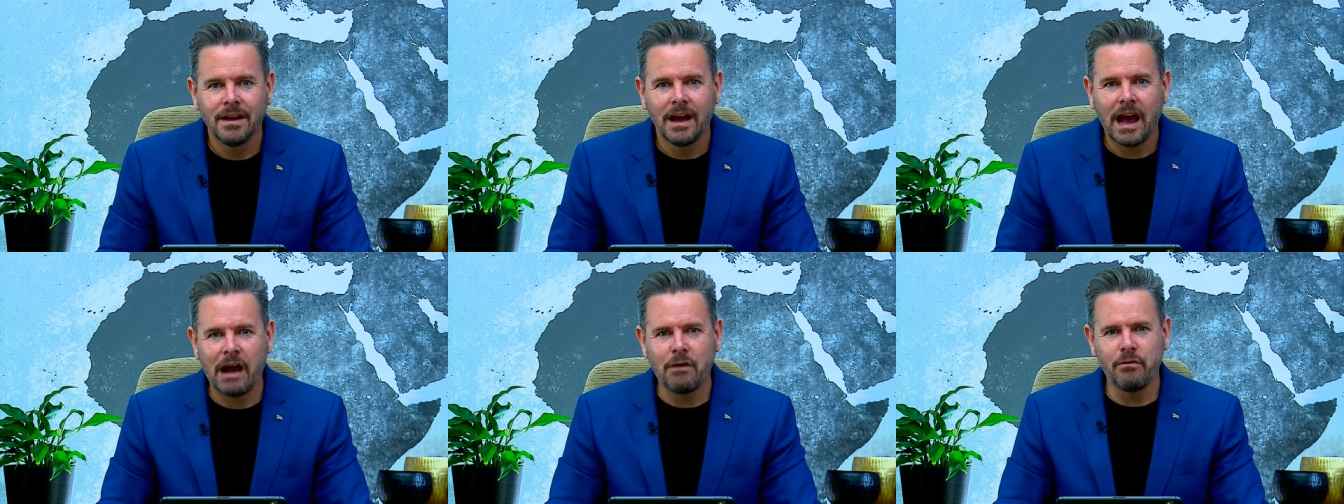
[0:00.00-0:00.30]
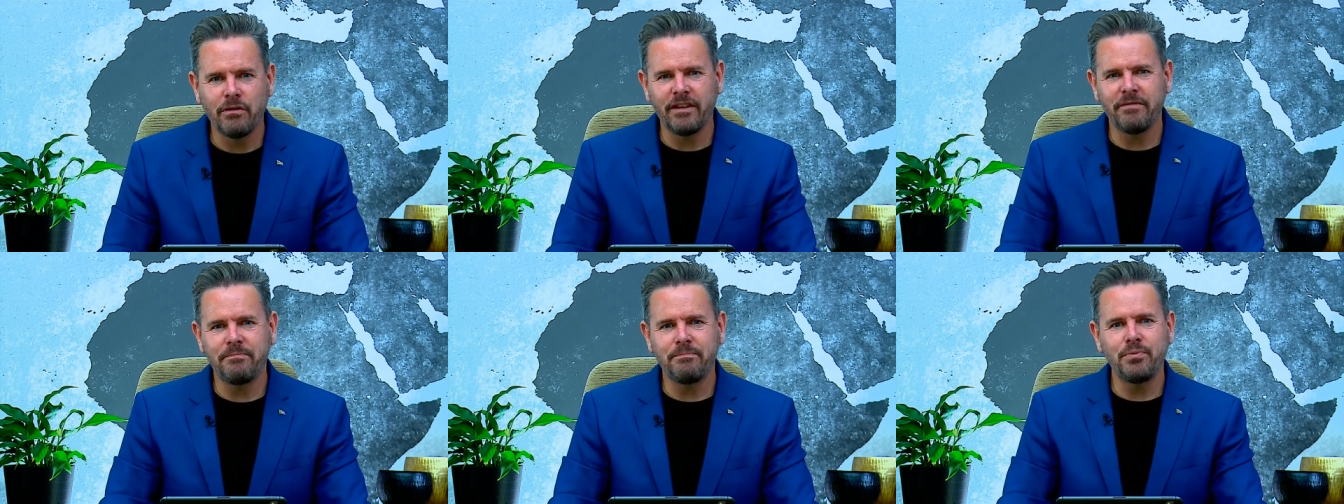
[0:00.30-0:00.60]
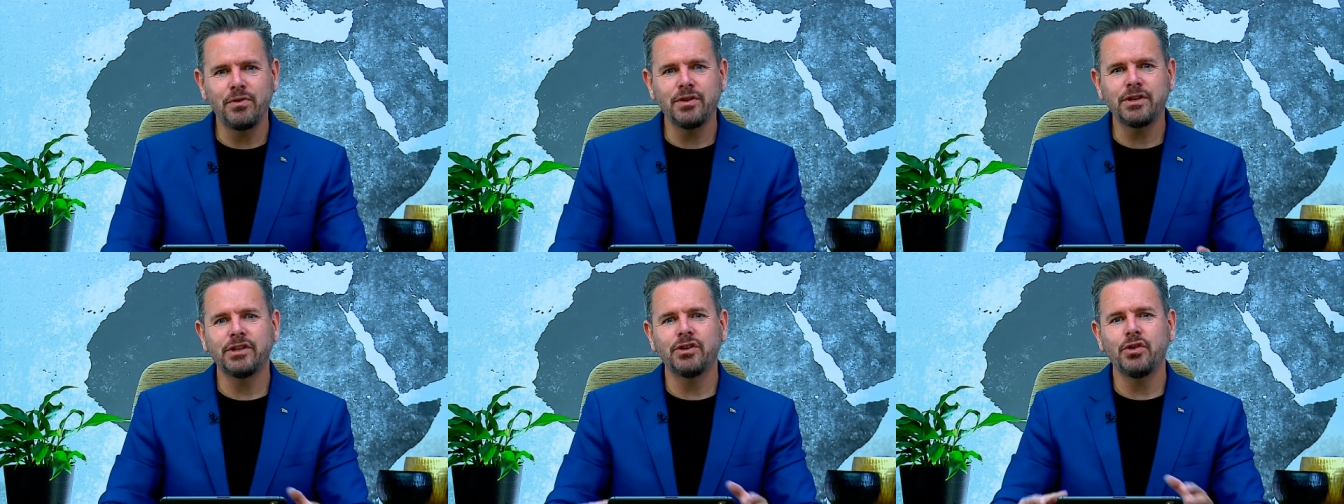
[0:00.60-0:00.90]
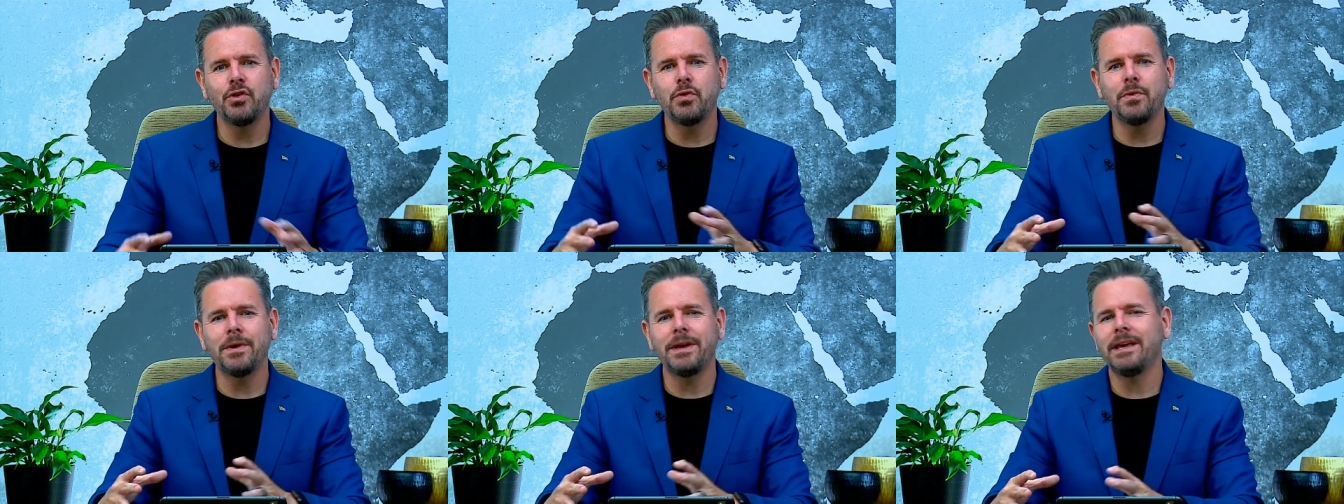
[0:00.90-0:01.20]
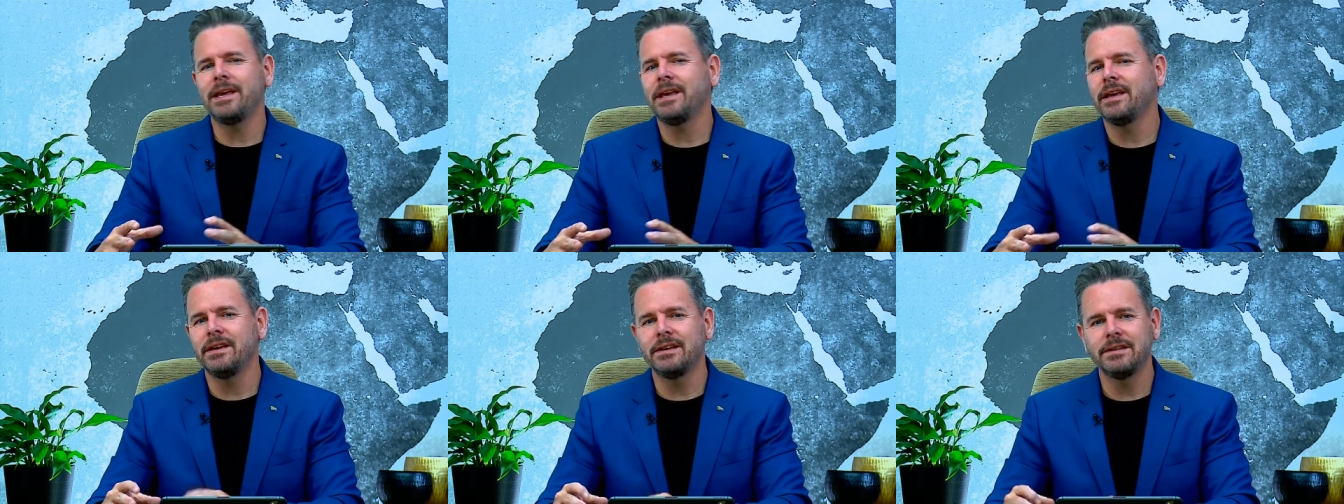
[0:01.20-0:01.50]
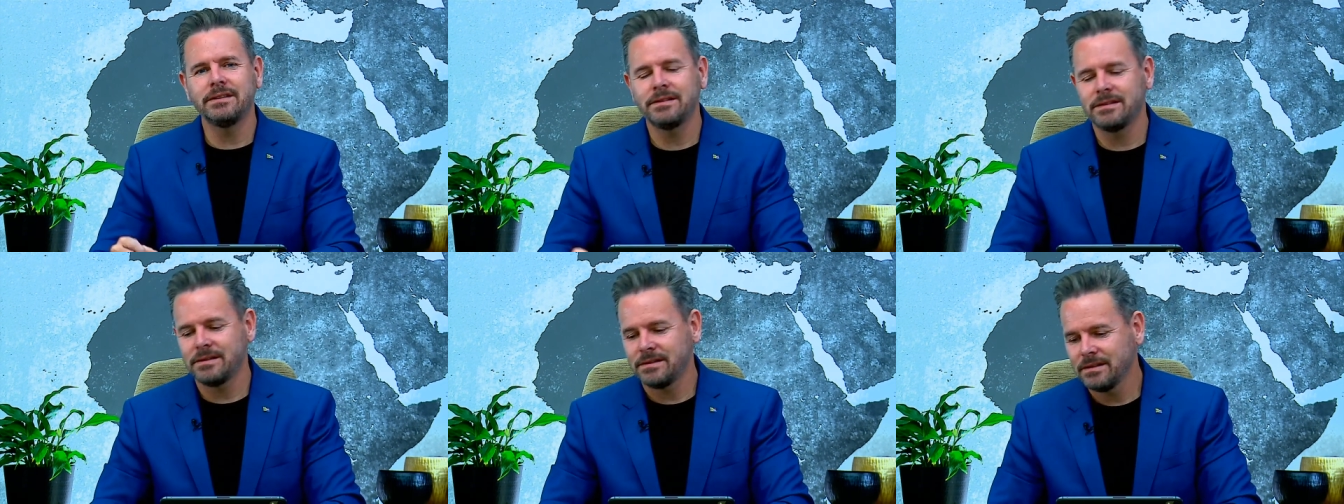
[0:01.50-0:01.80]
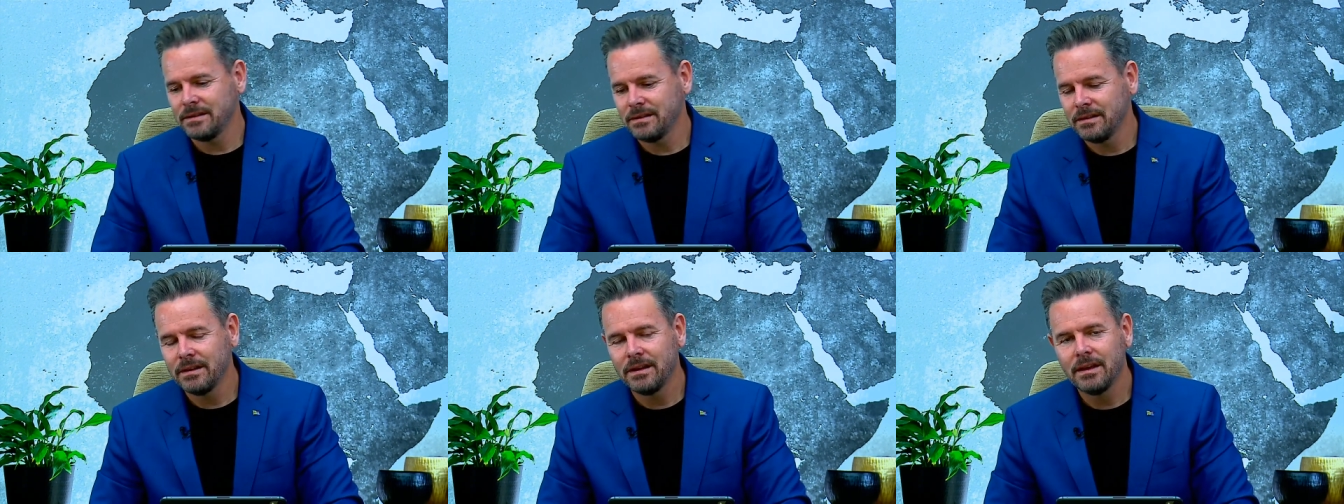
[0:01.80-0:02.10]
I would have pushed who he is
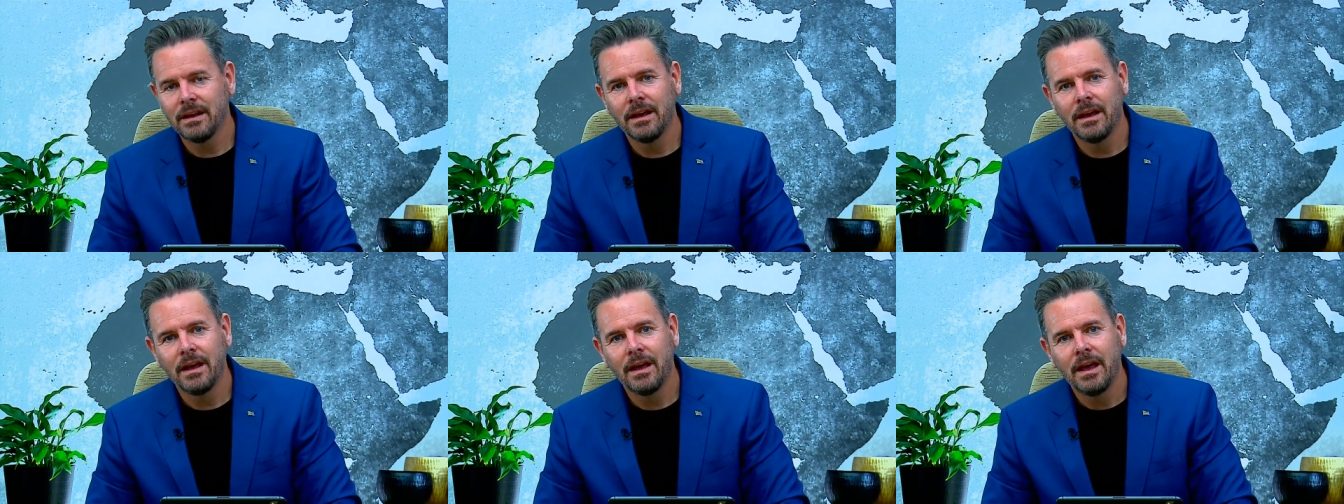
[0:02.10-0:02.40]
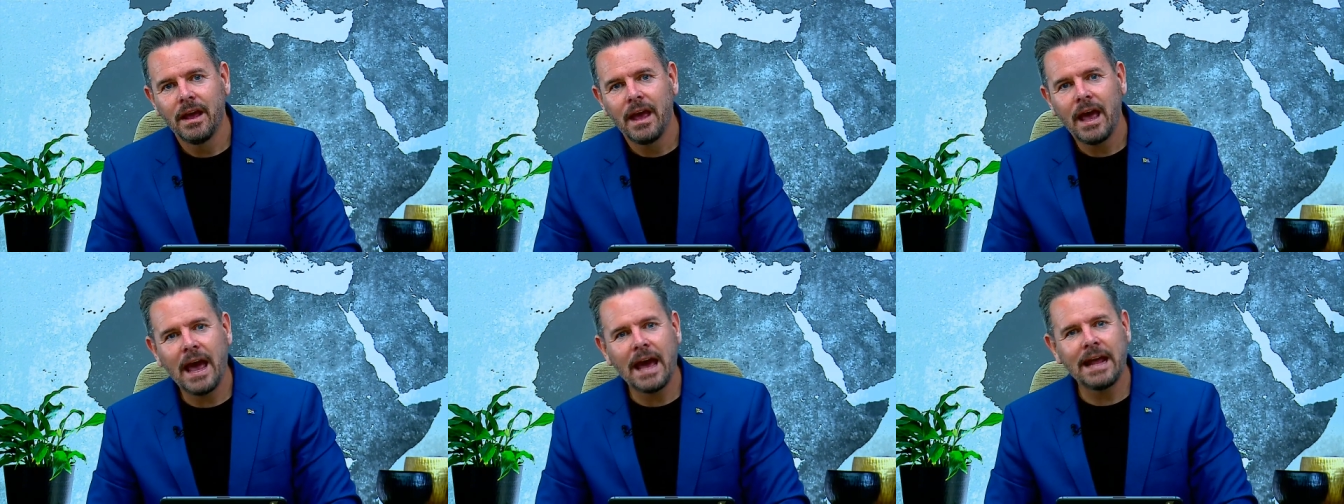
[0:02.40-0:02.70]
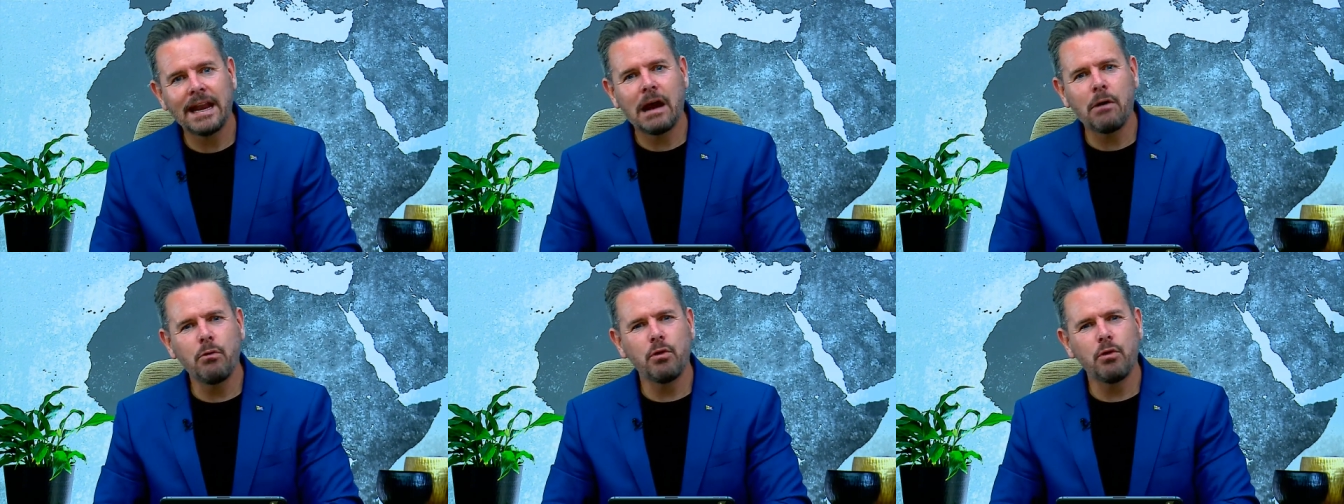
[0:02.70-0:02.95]
and I